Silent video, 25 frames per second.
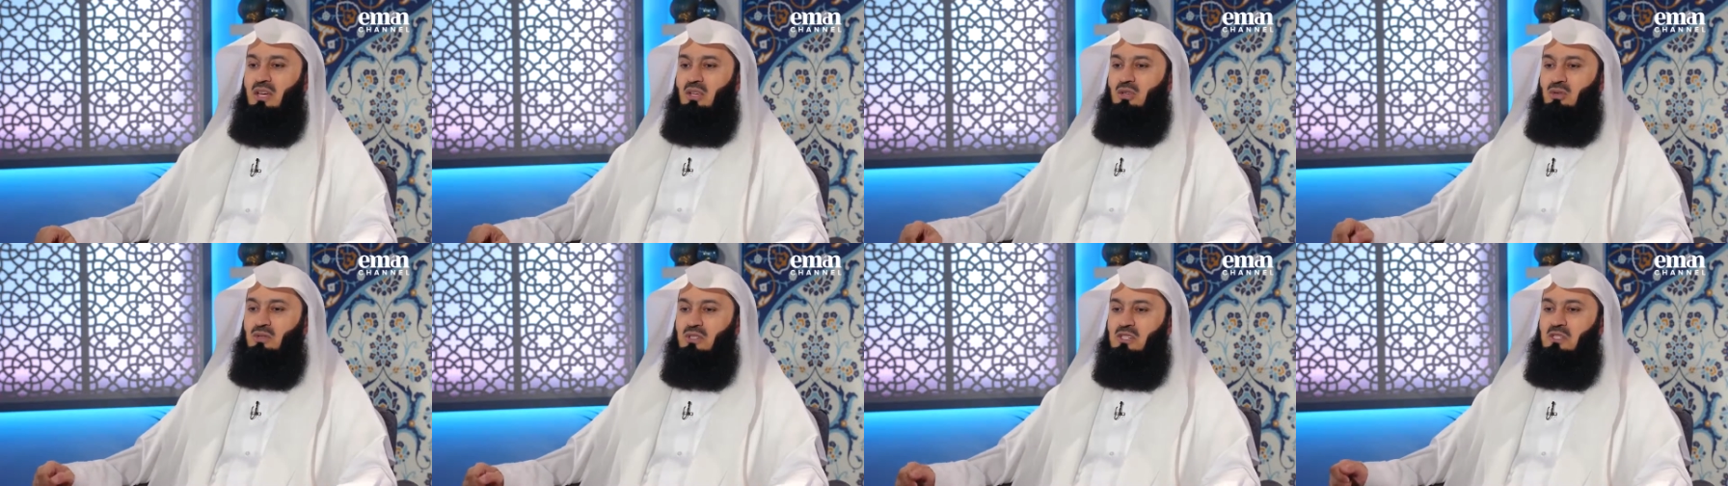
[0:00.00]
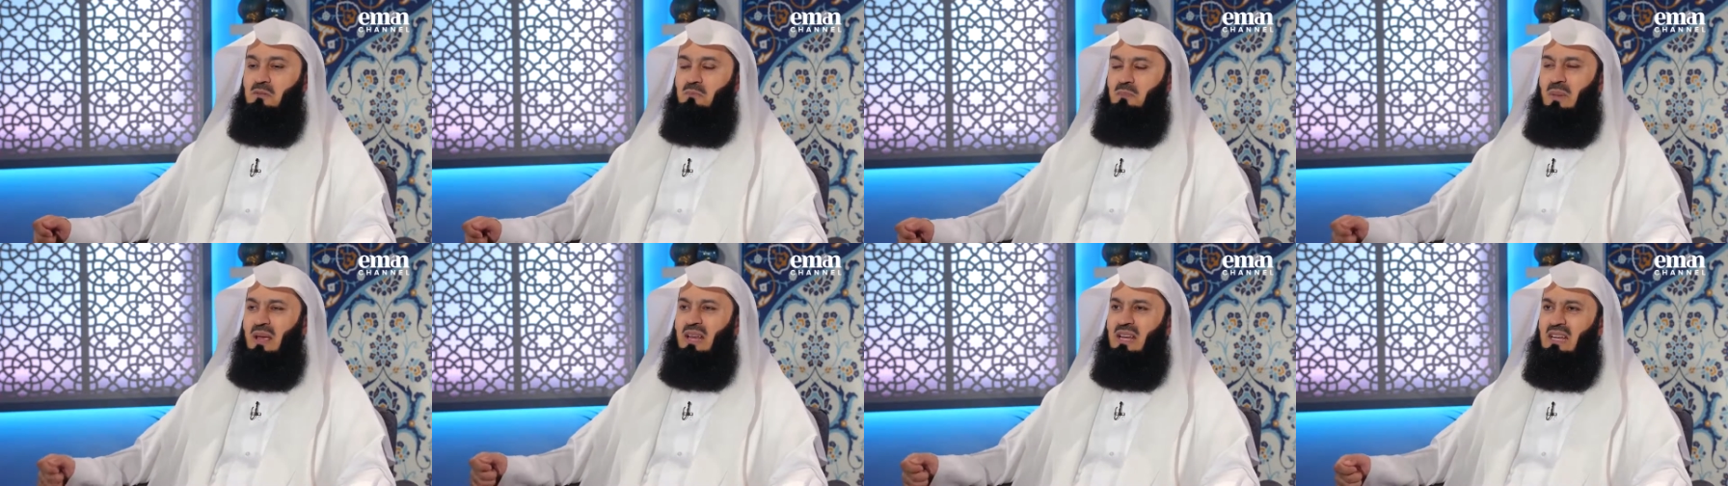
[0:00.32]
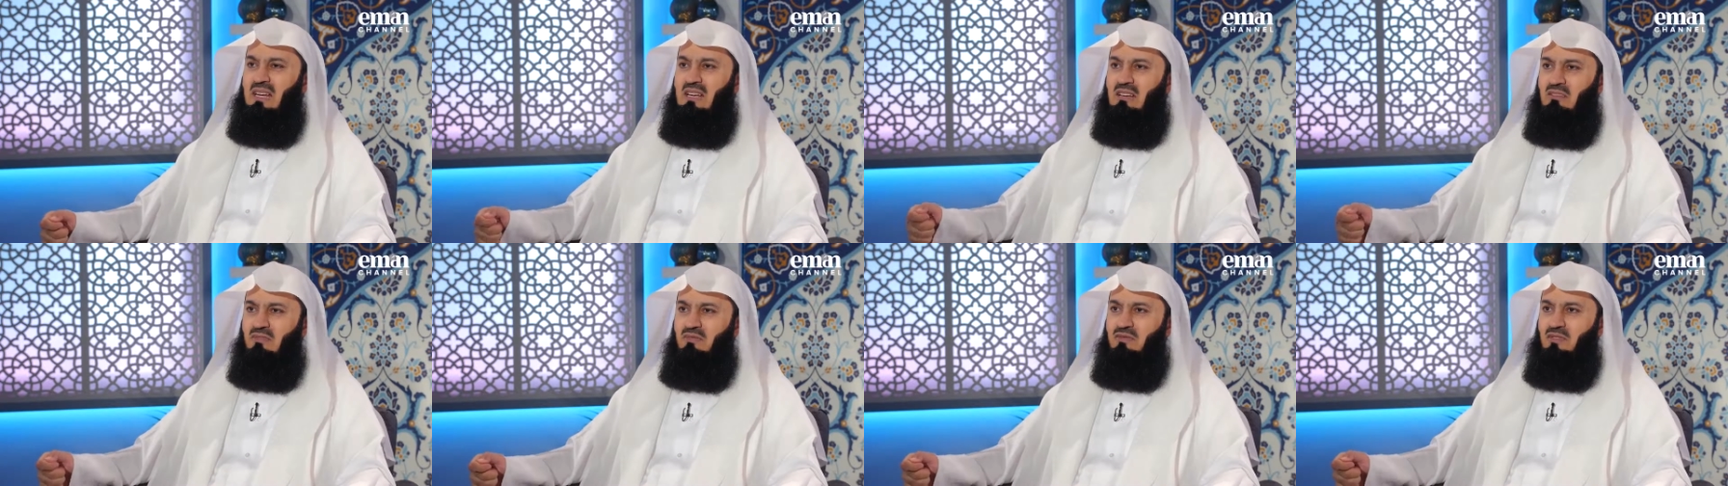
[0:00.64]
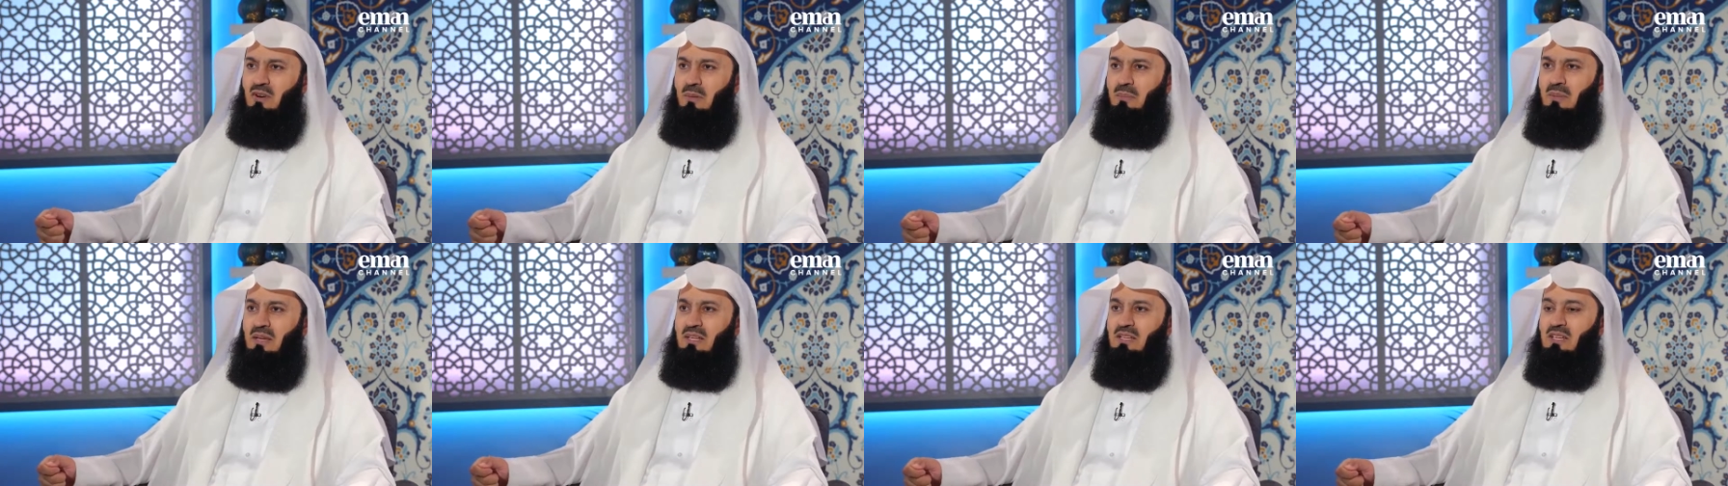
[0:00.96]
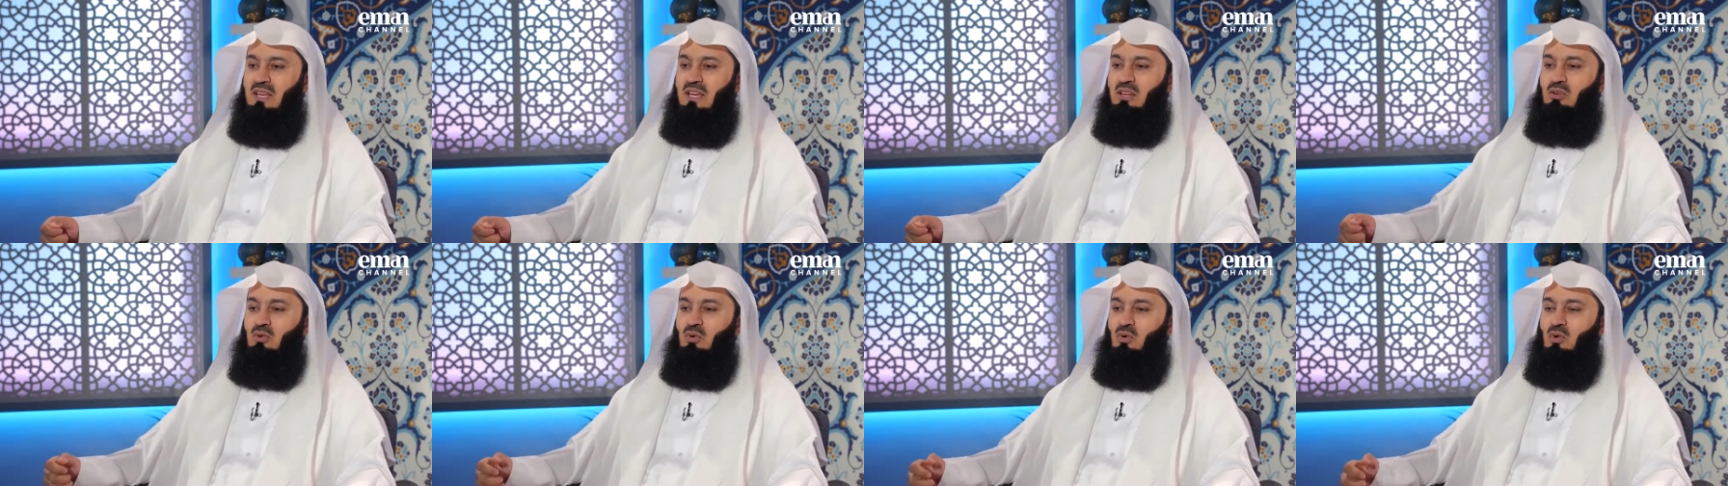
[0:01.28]
You spend from
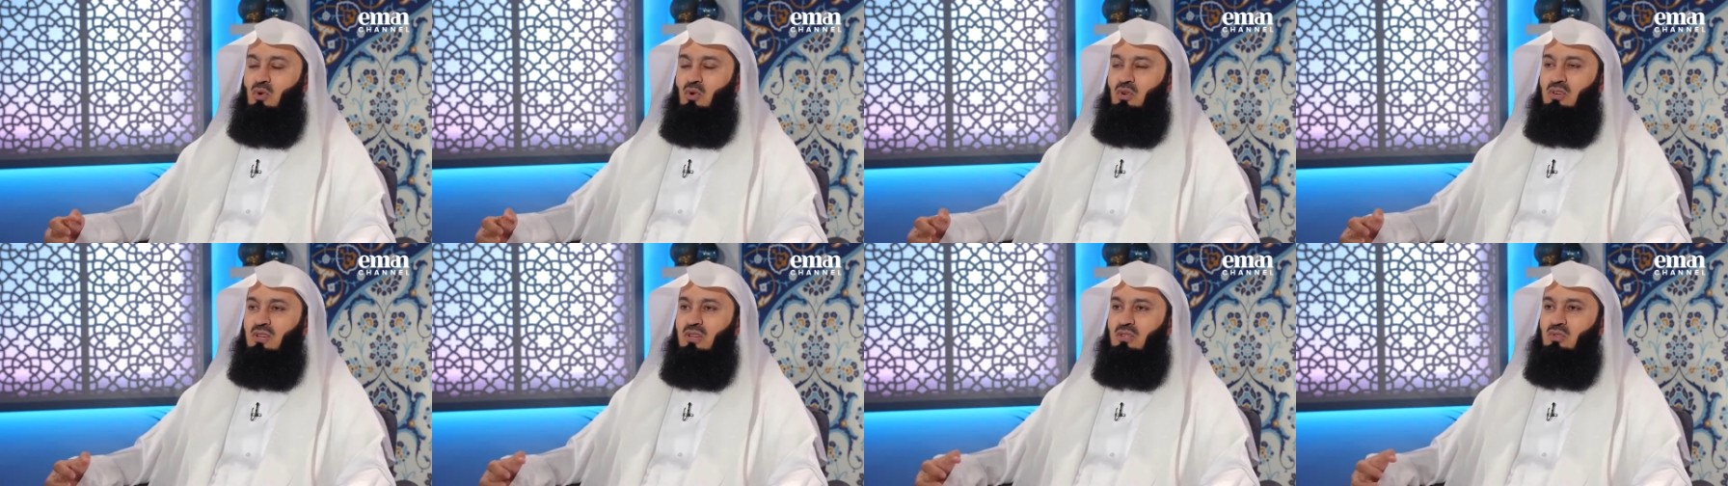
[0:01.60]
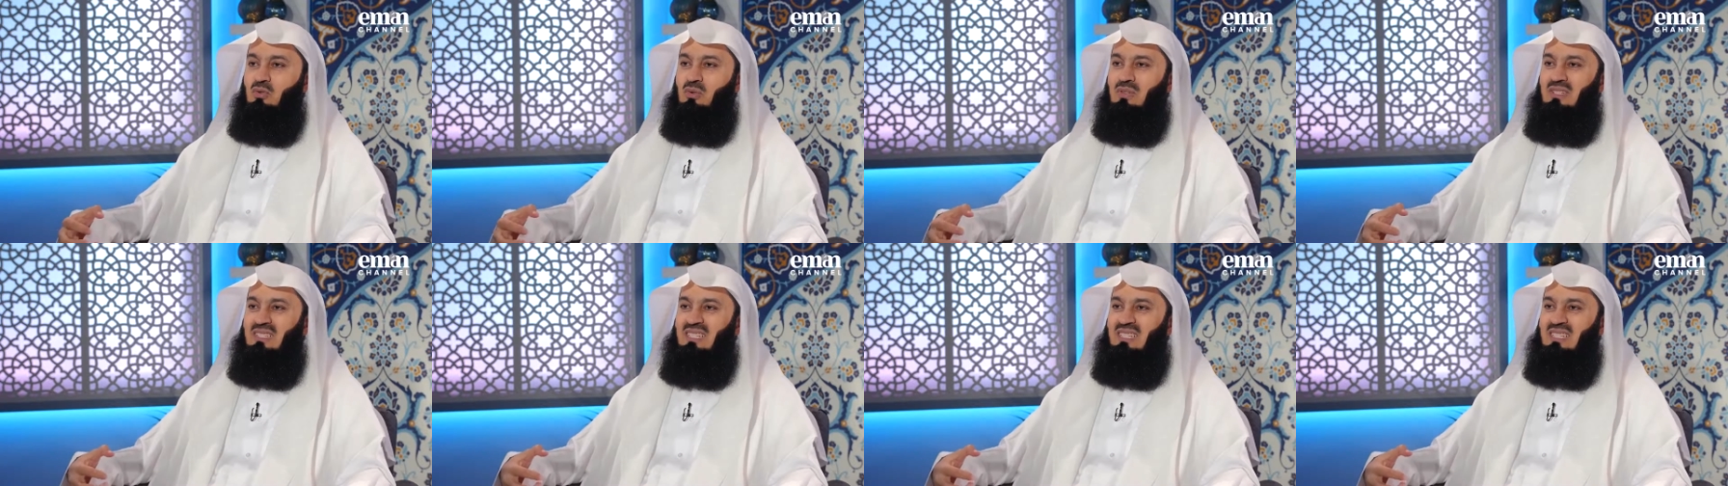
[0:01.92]
it in order to